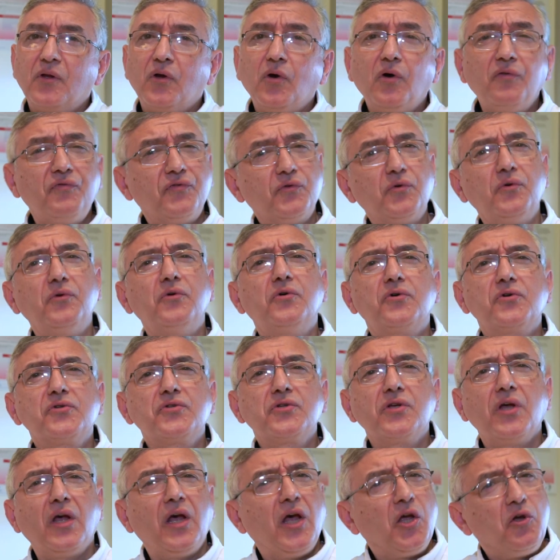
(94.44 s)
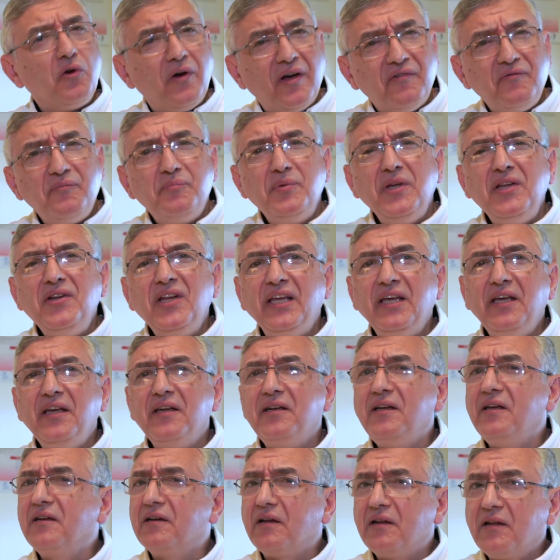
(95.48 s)
Of course, you have been
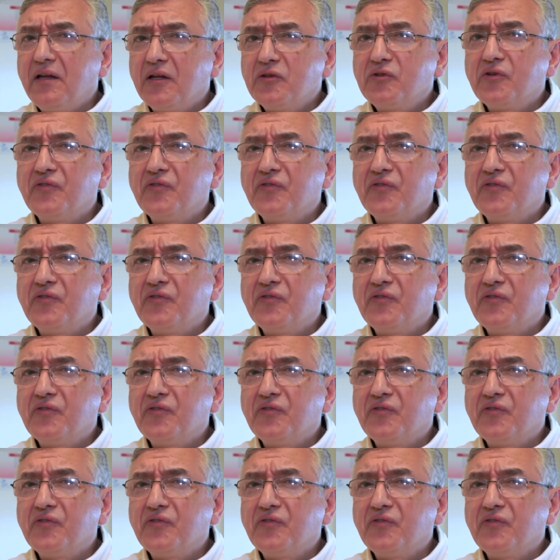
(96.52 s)
hearing a lot